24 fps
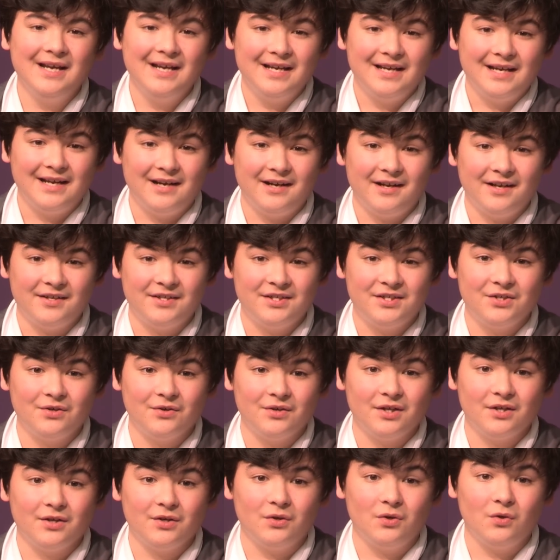Any
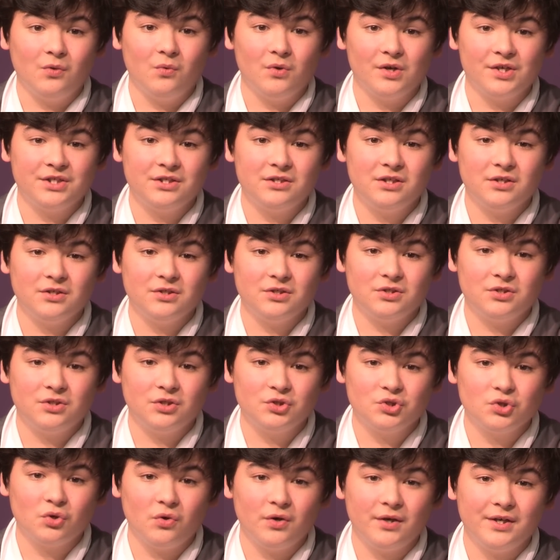student who wishes to
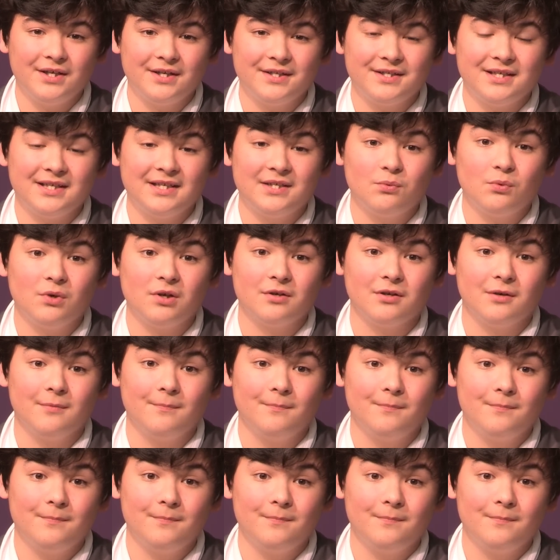join us is welcome.